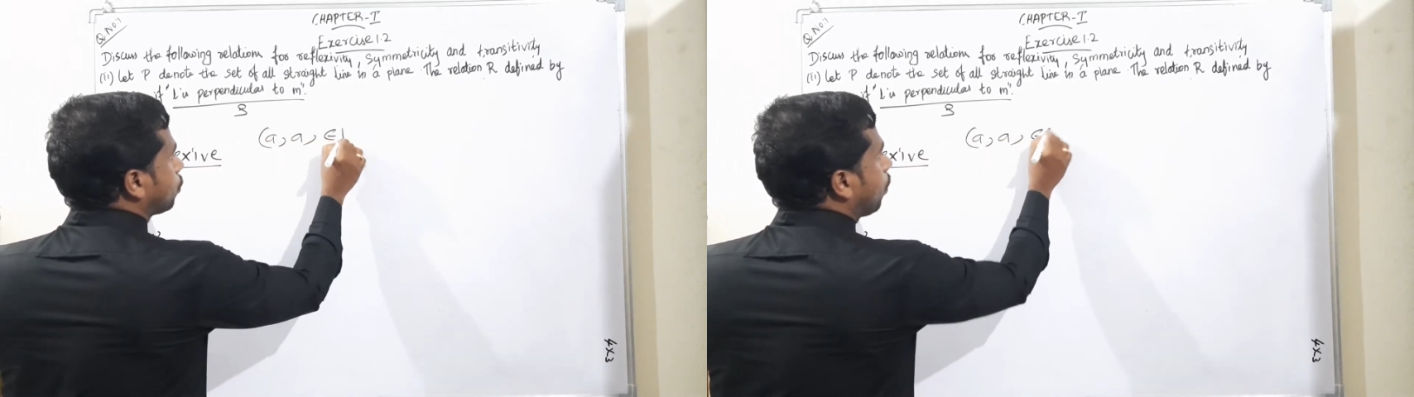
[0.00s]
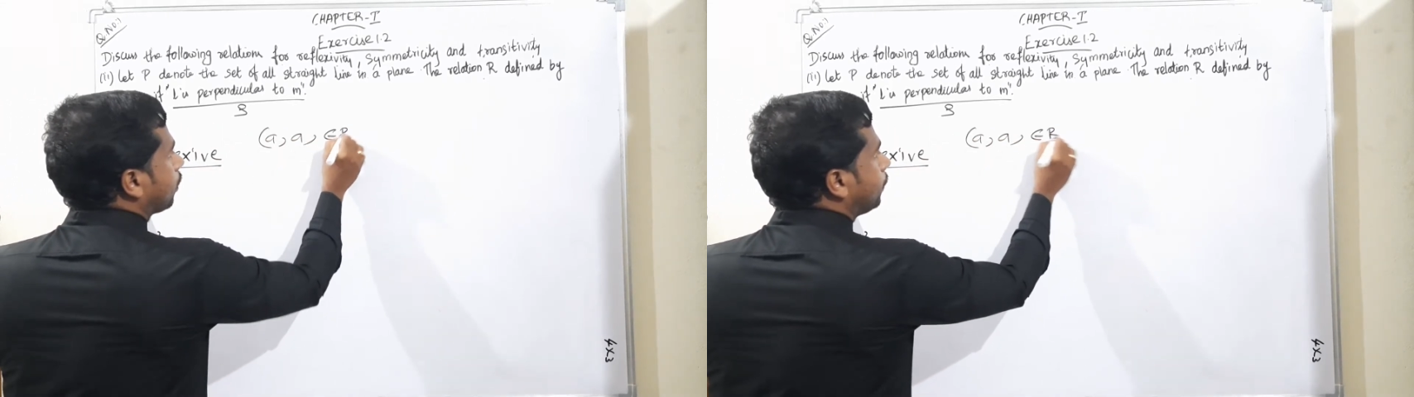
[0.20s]

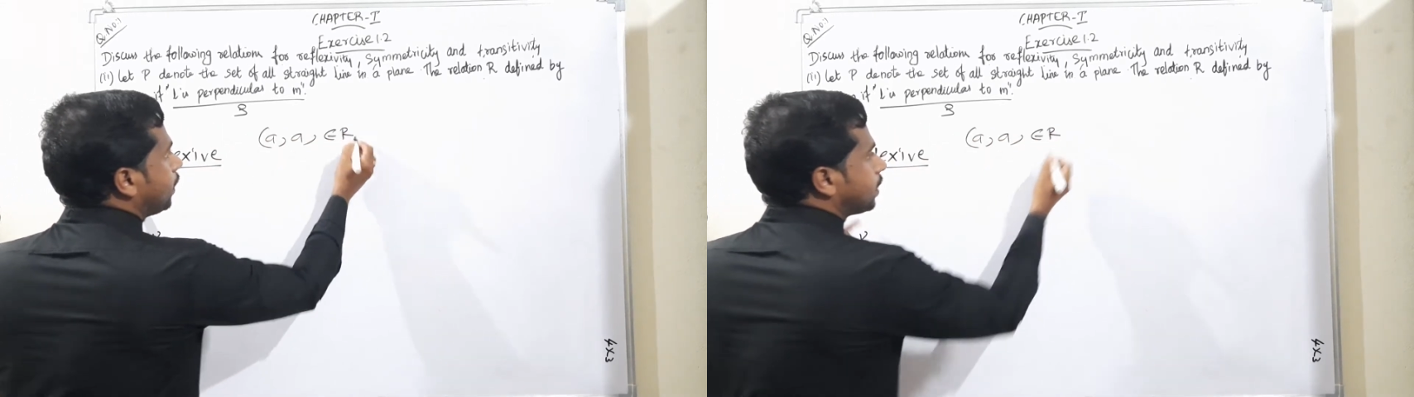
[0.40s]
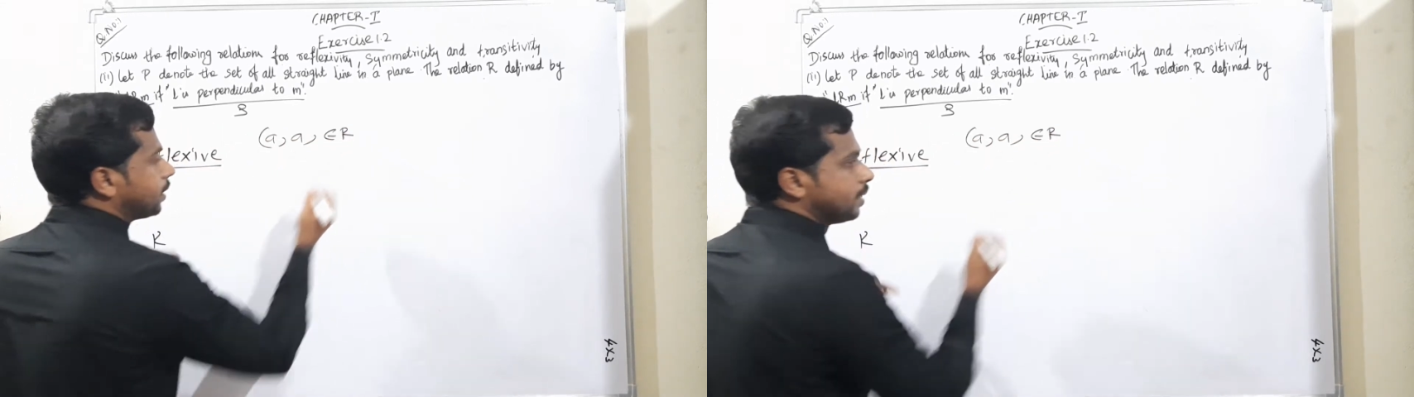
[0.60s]
R
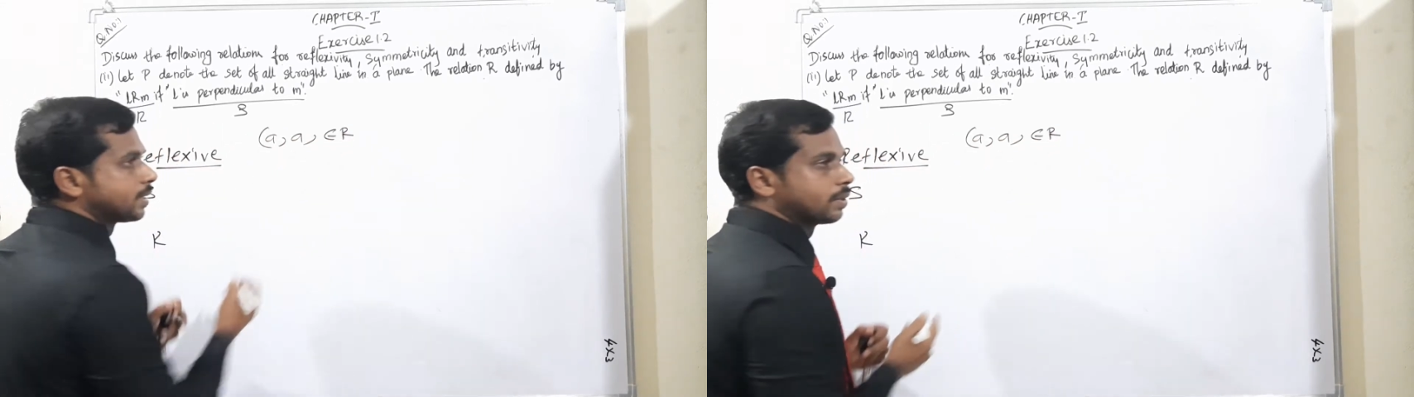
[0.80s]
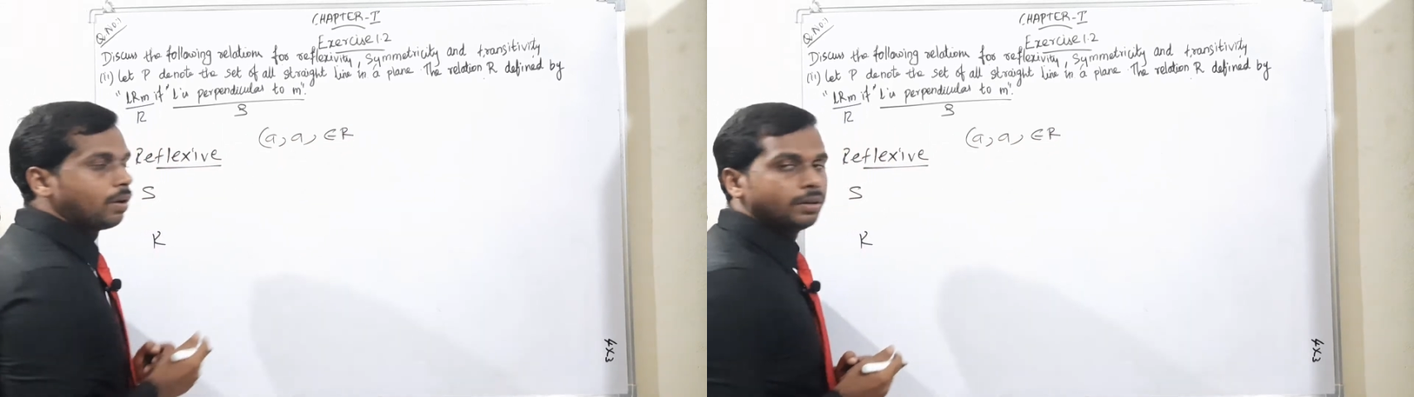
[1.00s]
means it is
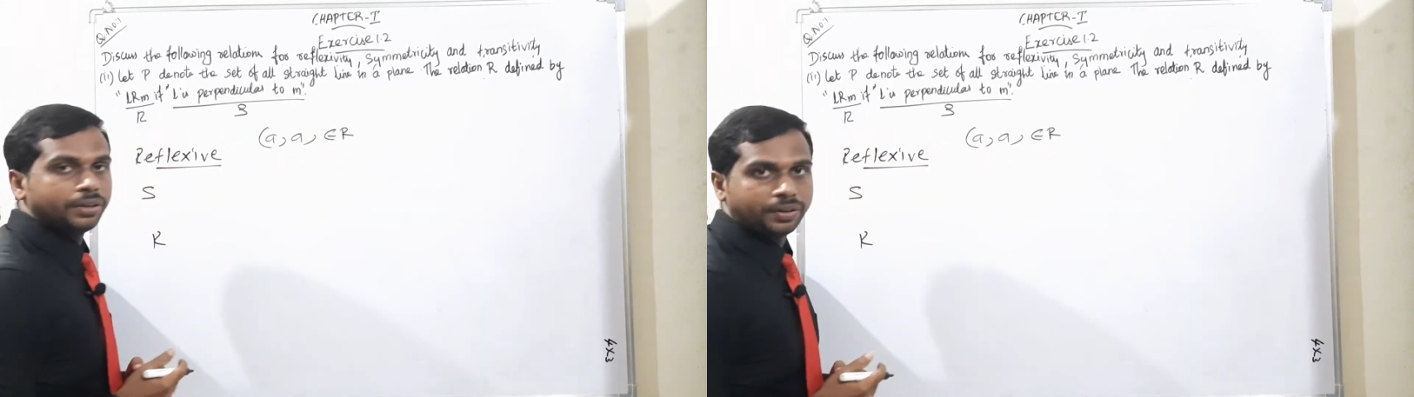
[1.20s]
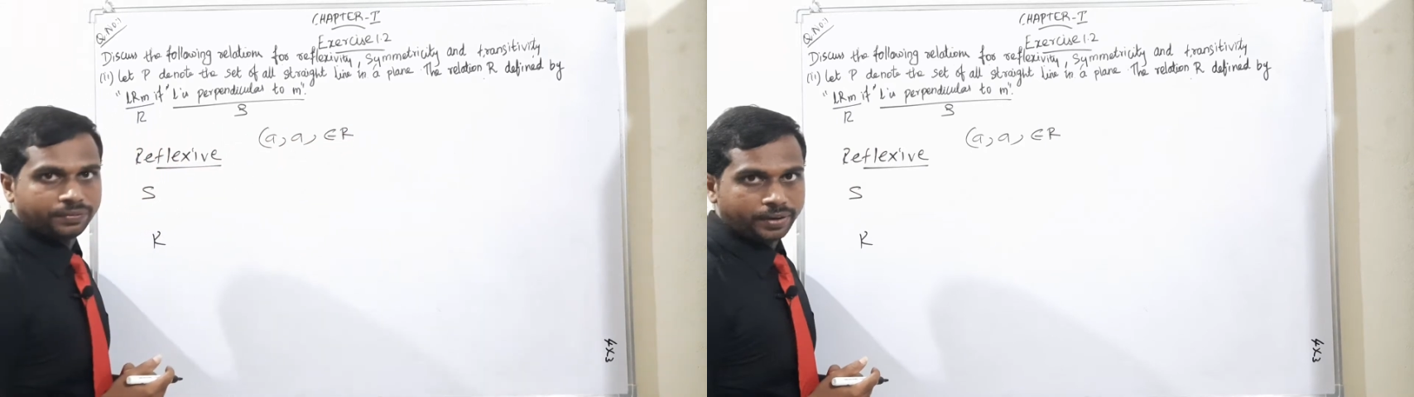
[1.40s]
called
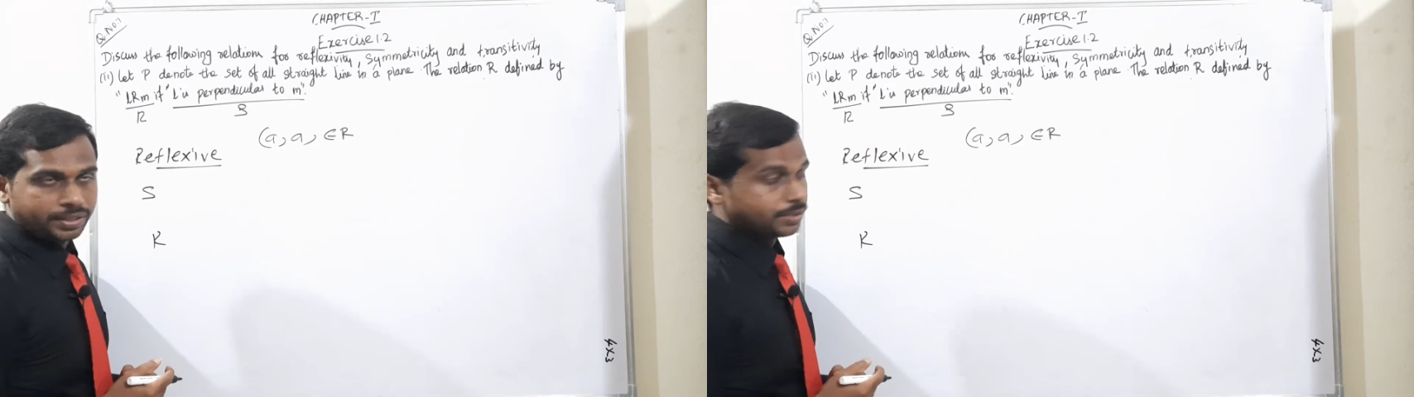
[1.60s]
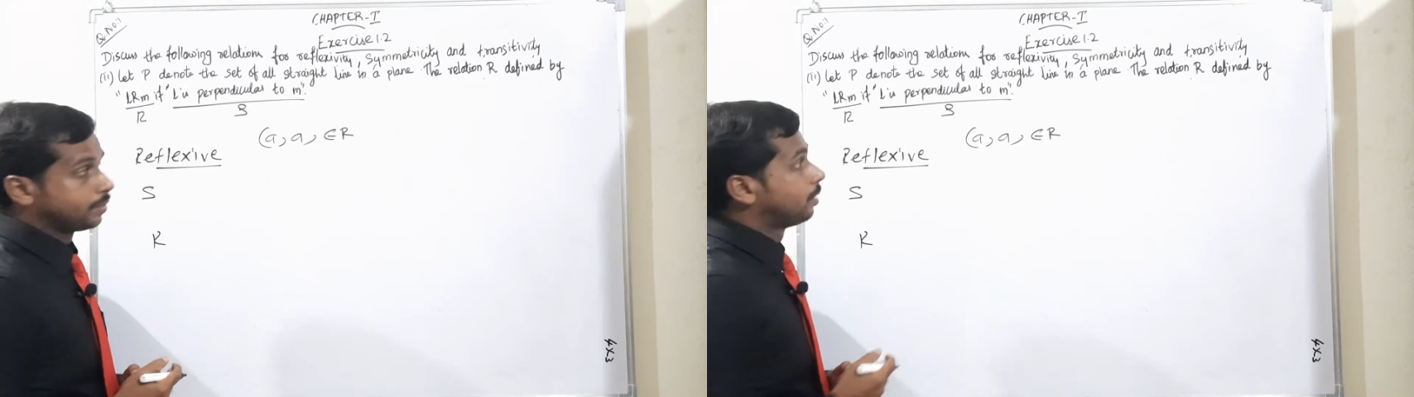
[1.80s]

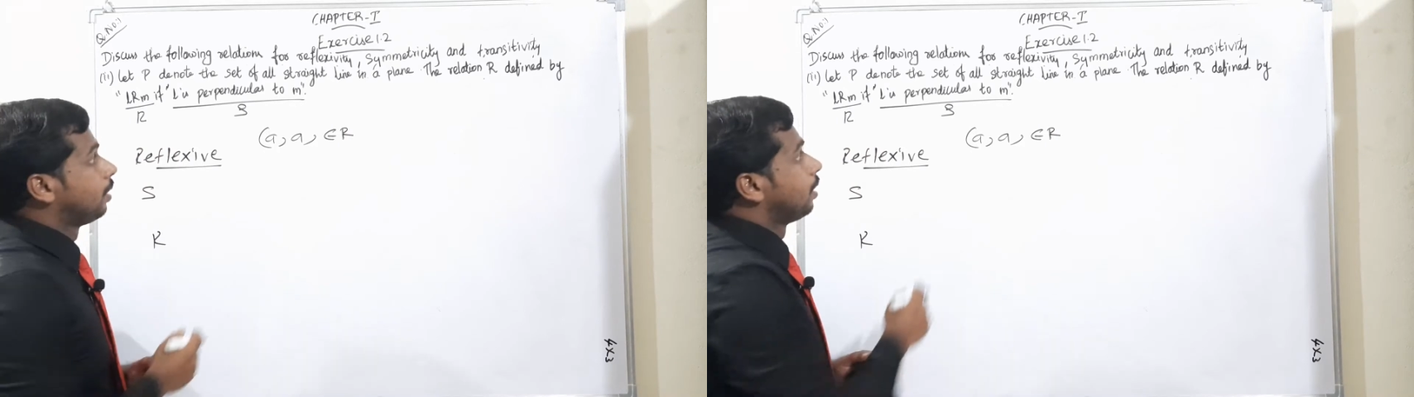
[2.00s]
reflexive.